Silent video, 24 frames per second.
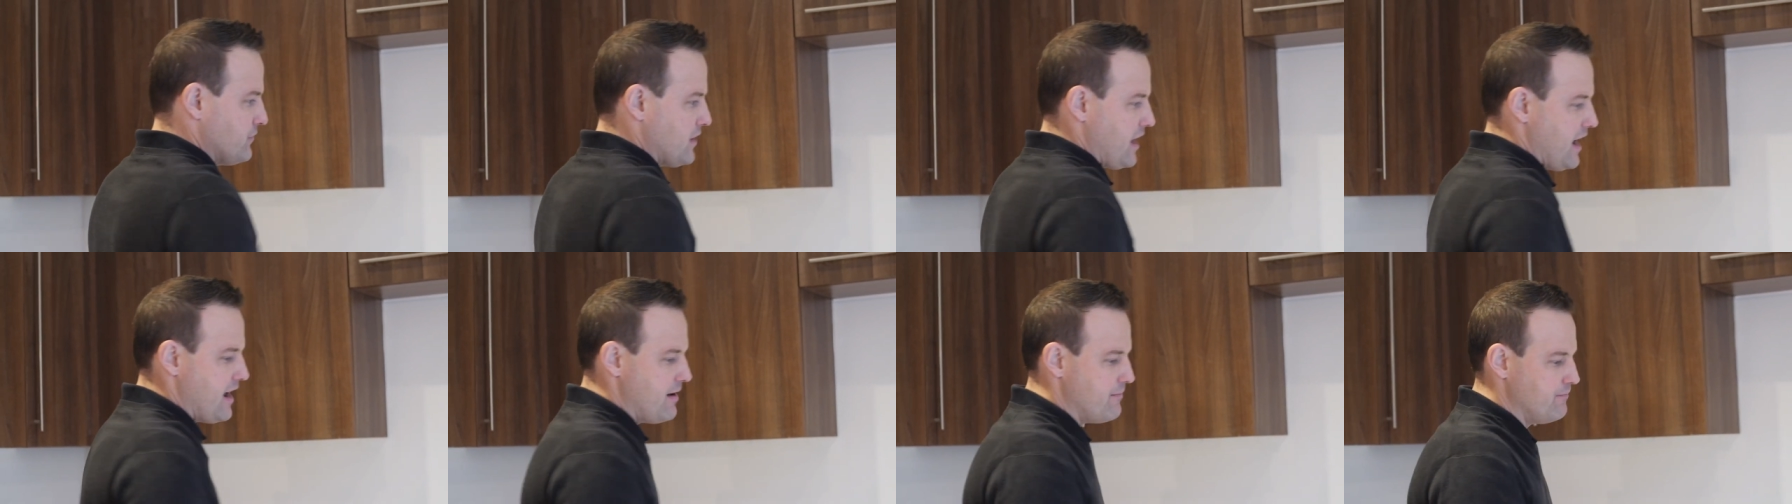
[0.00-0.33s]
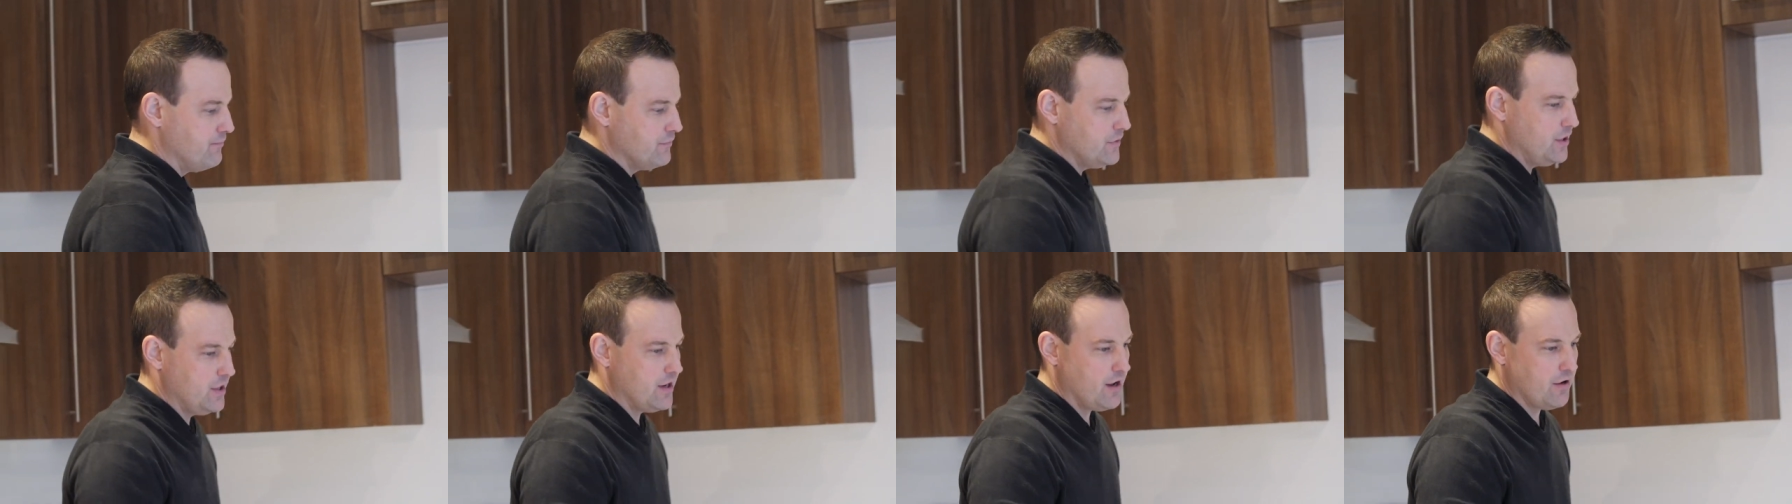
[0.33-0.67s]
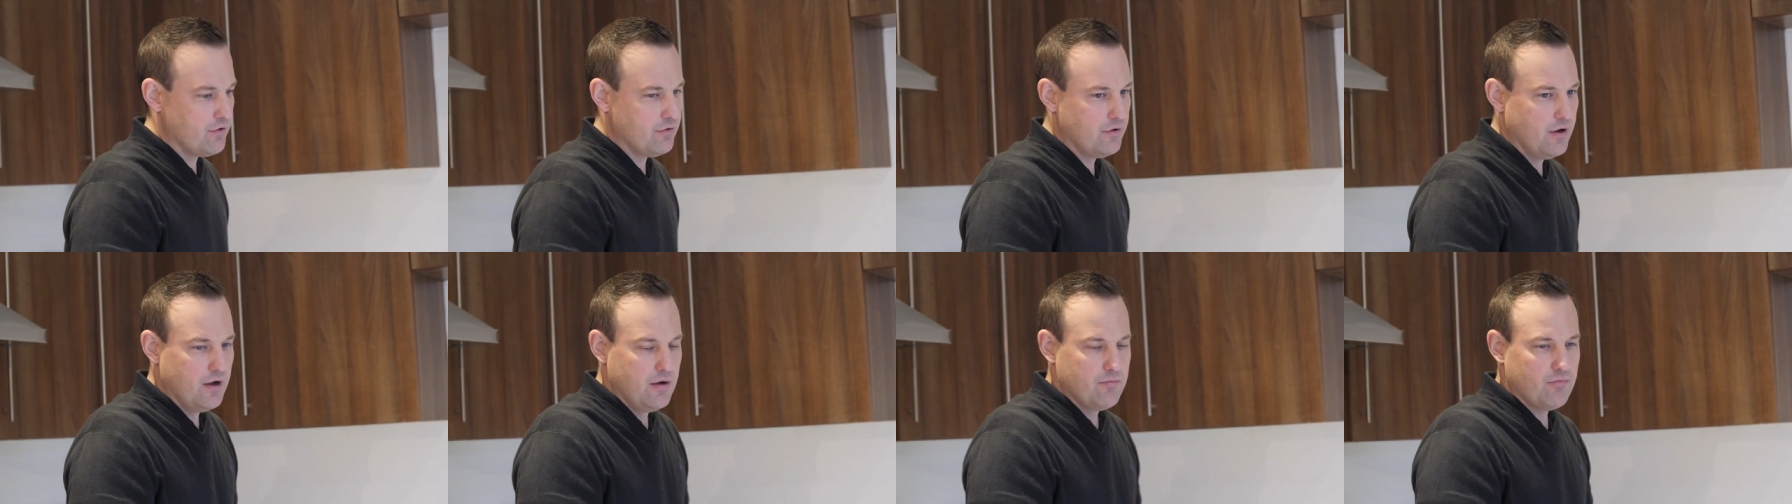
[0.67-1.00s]
um, you
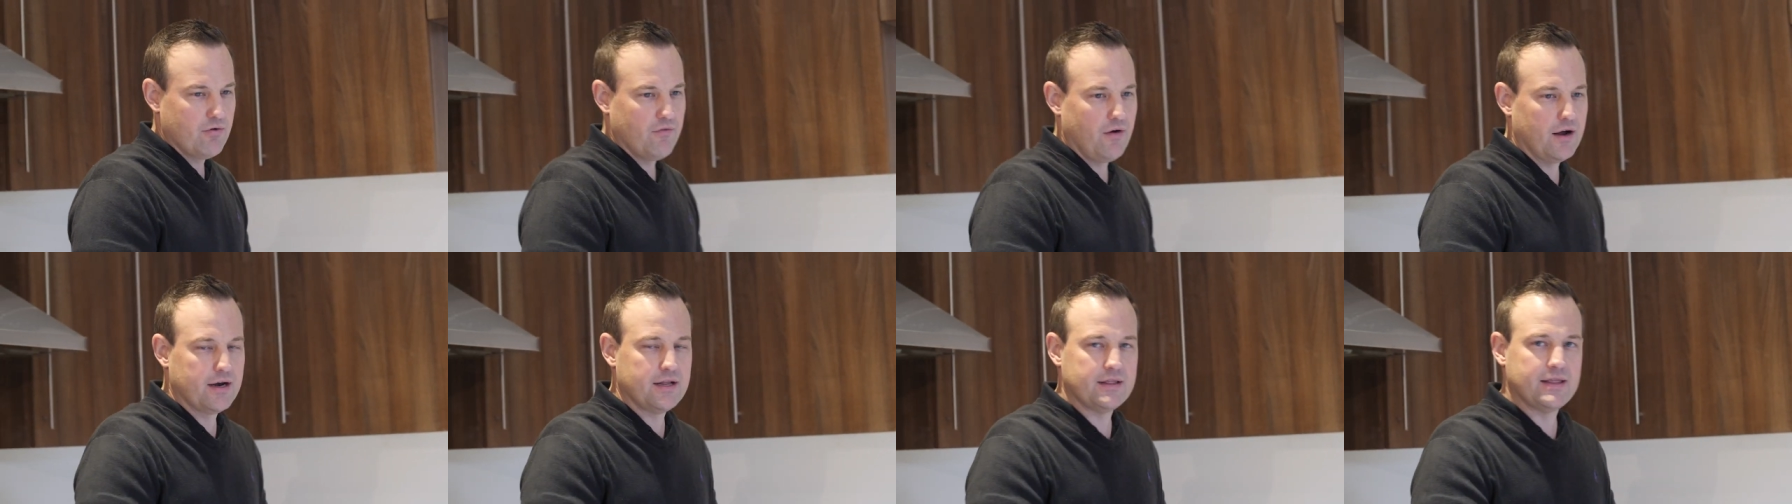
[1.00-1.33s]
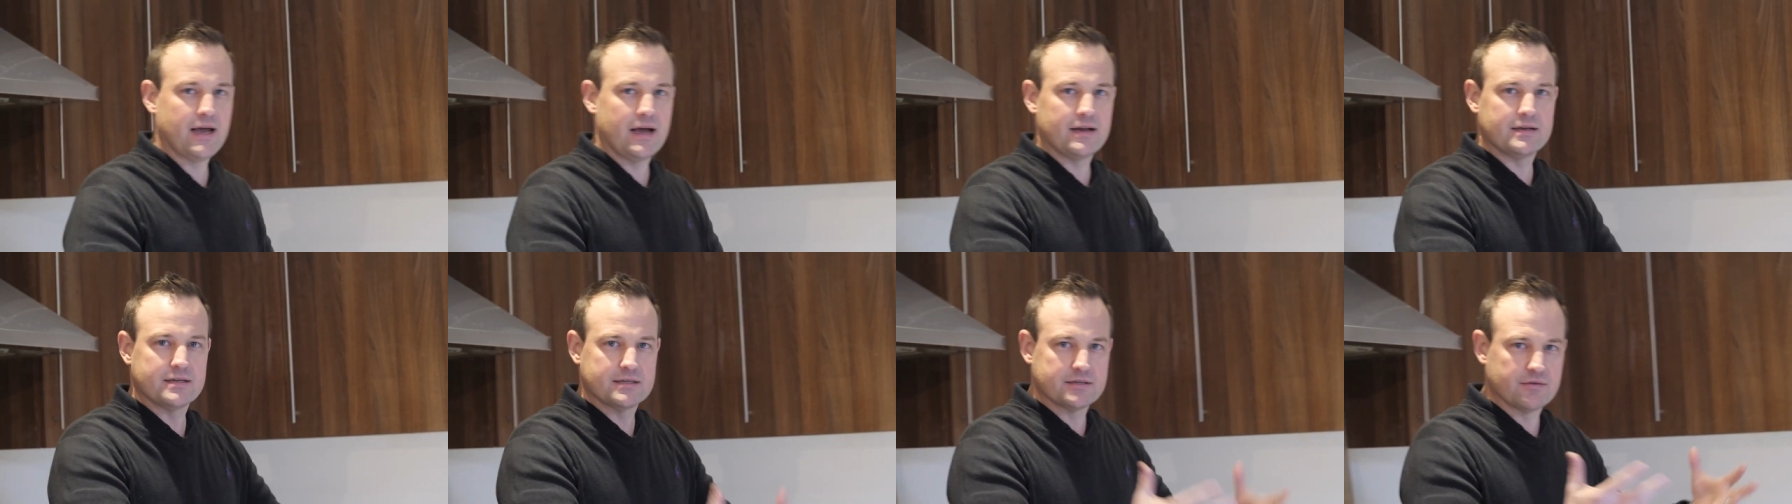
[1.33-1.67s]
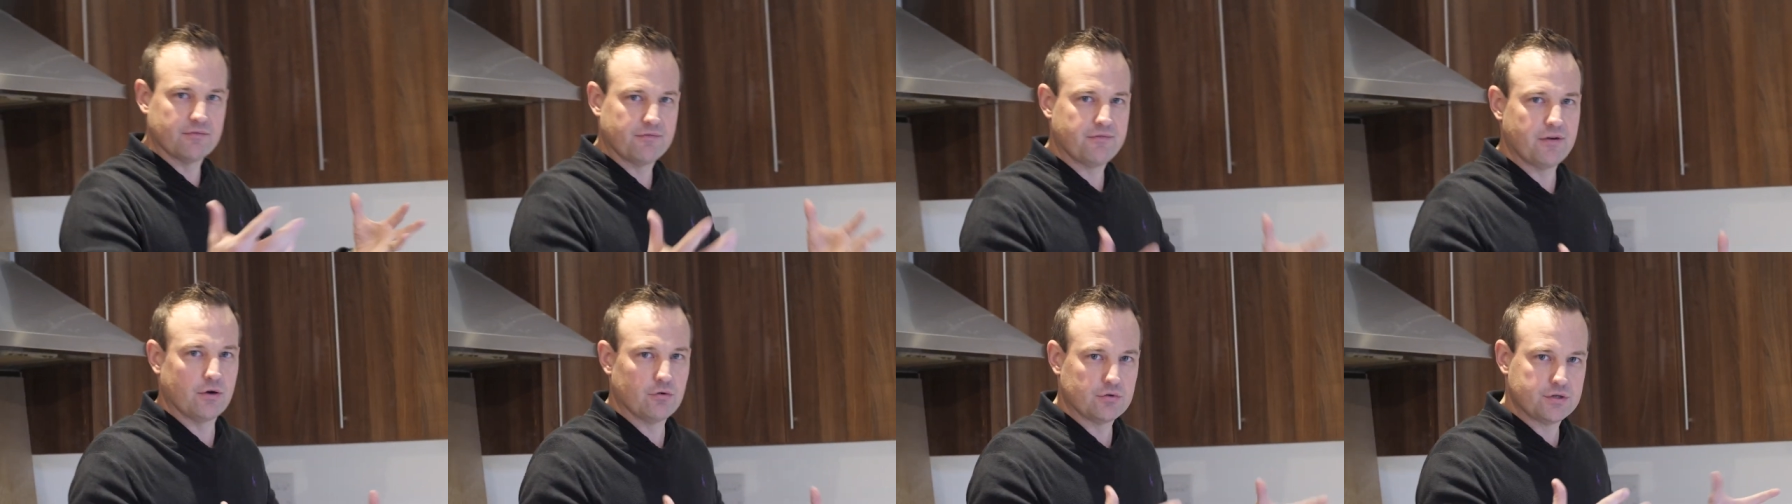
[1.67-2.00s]
know, provided that
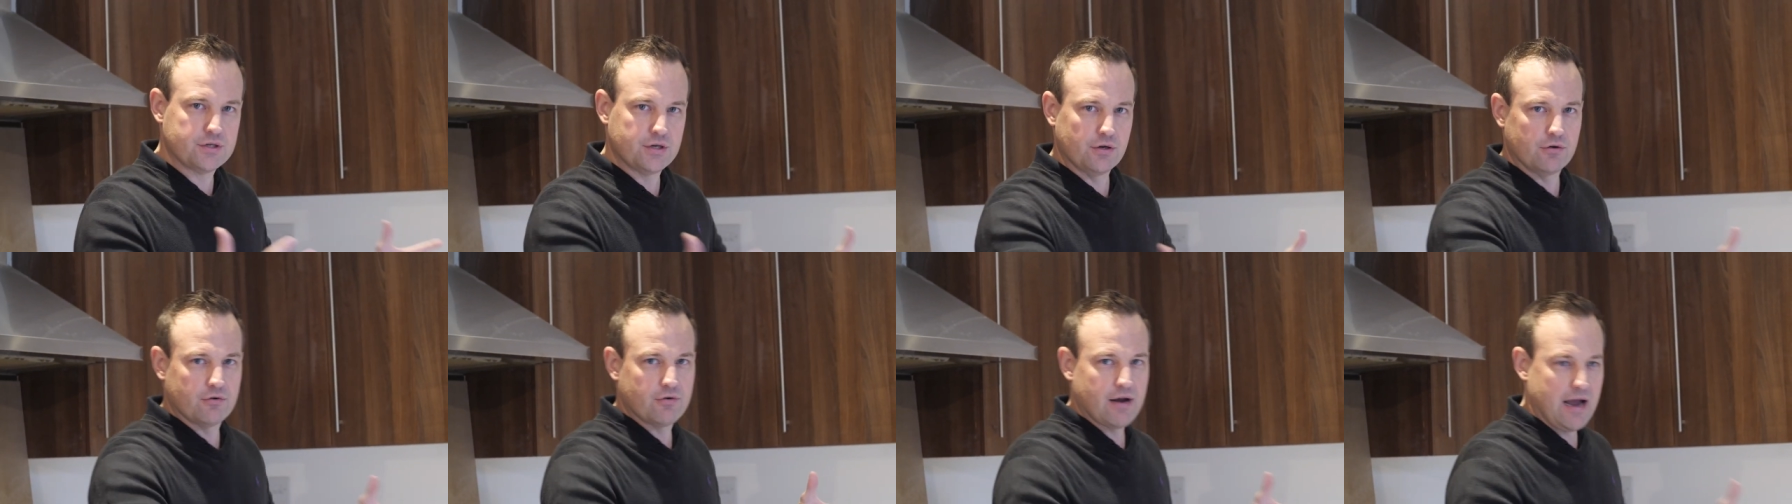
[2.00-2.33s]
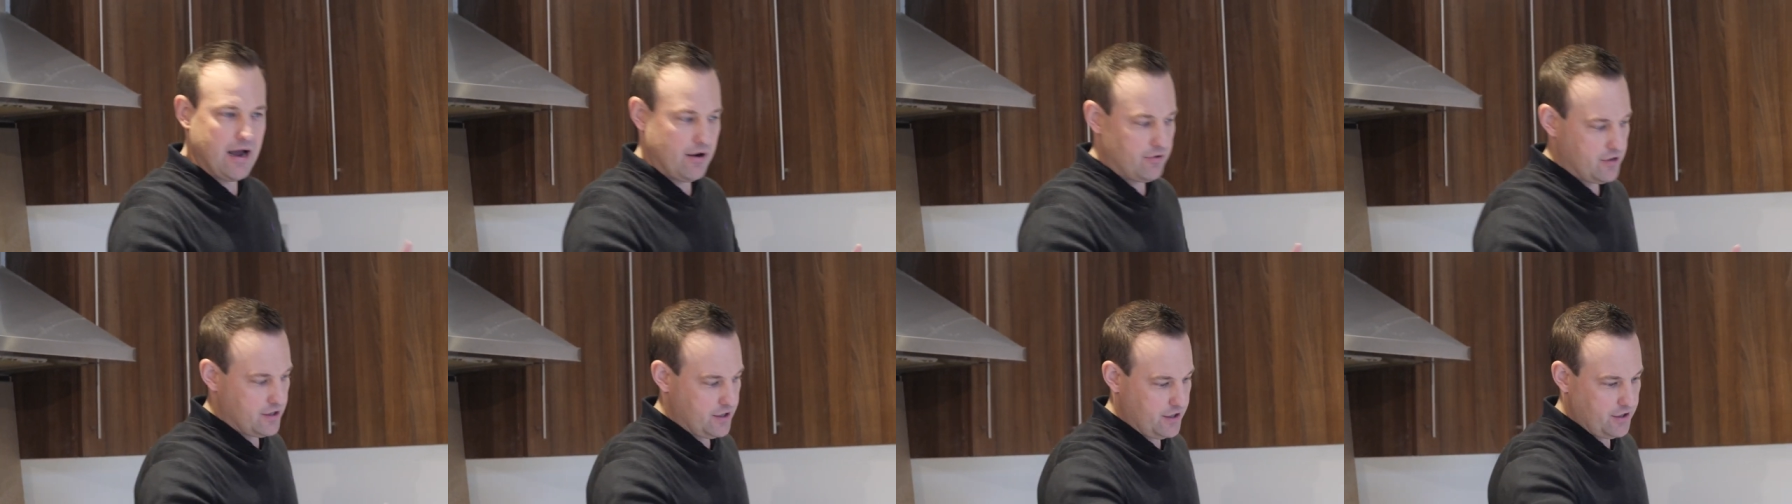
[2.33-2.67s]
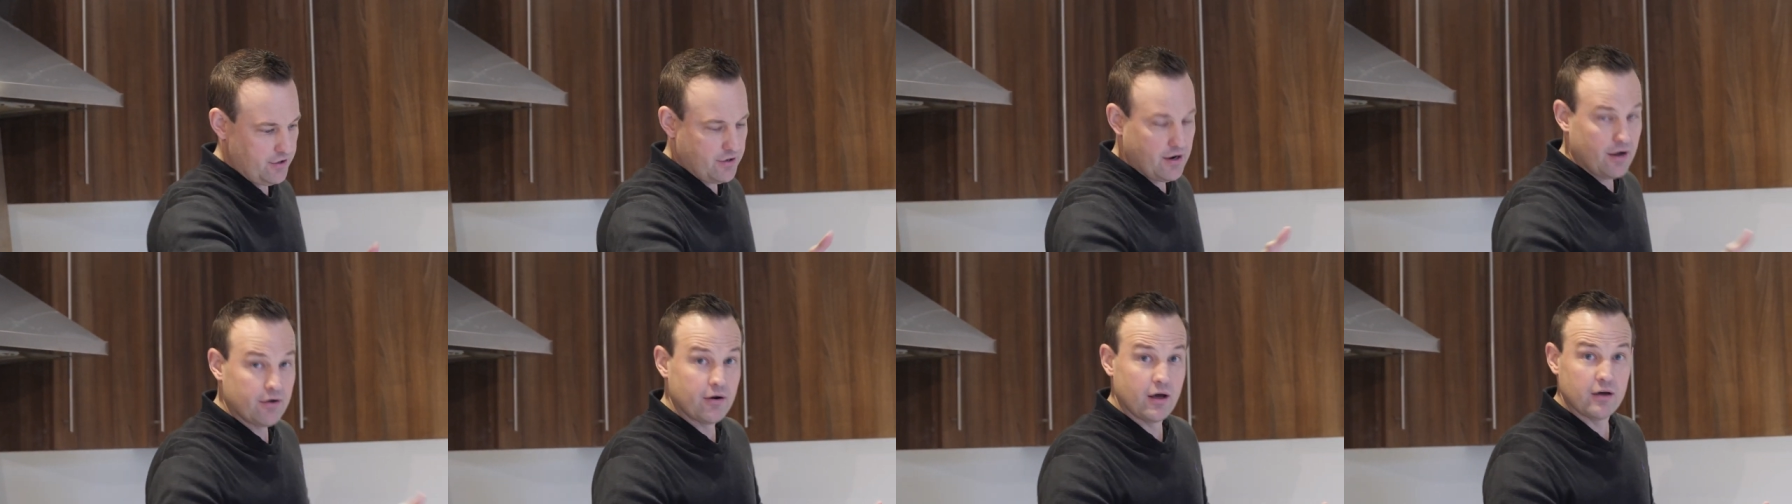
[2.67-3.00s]
doesn't feel too crowded and
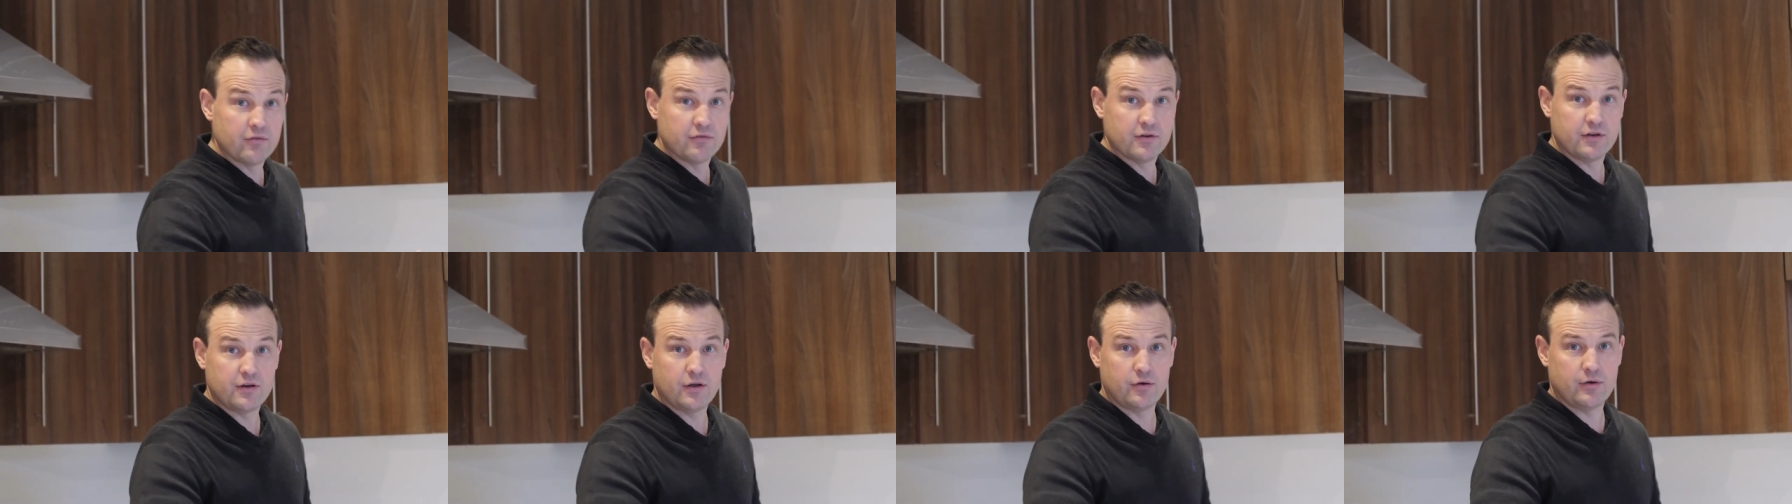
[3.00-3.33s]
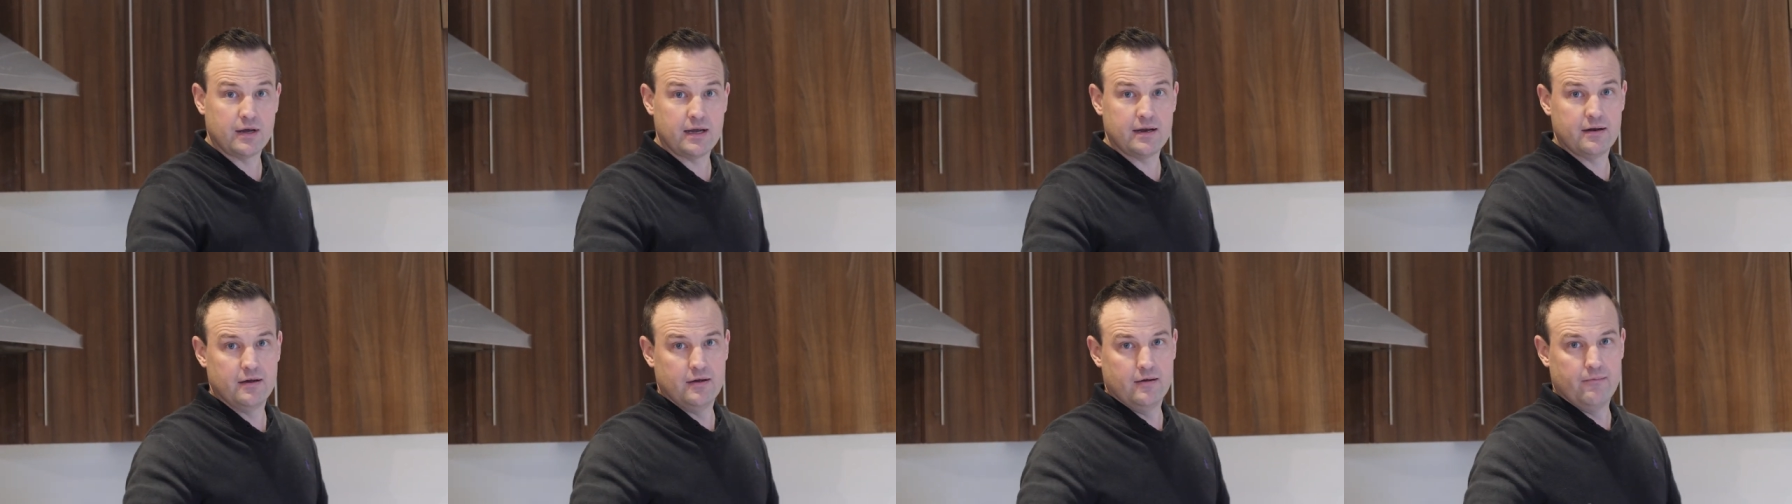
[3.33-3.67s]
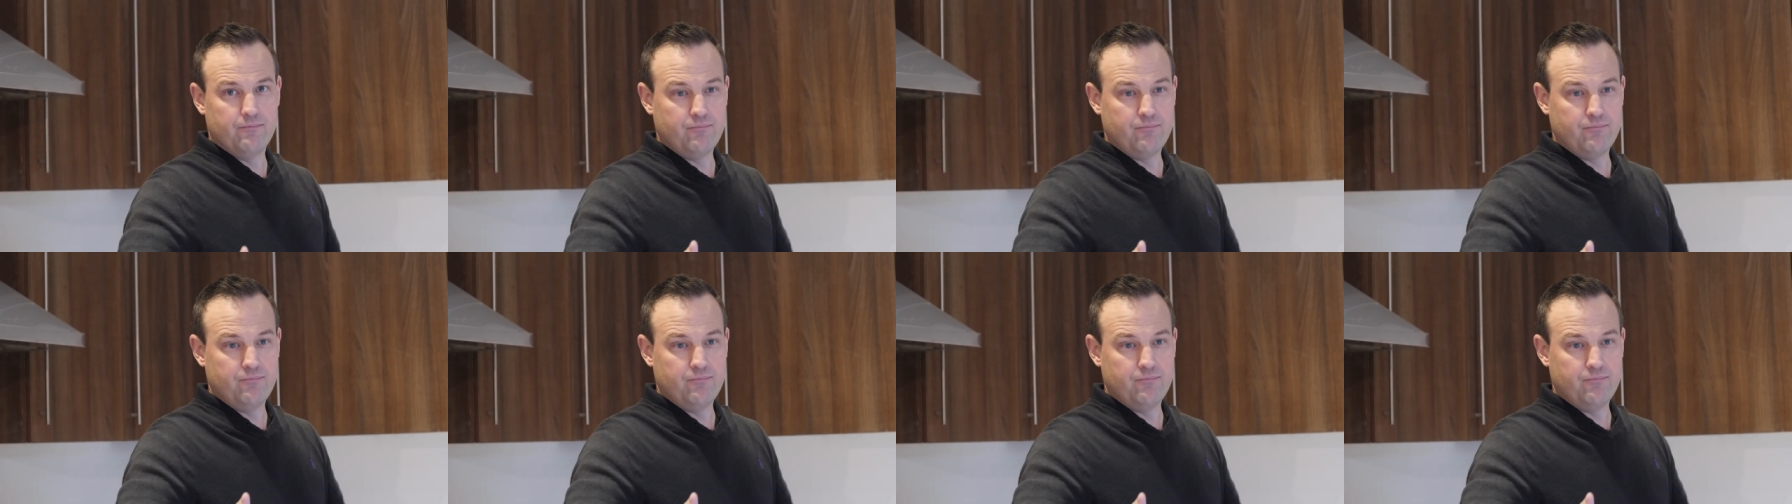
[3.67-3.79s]
you don't overdo it,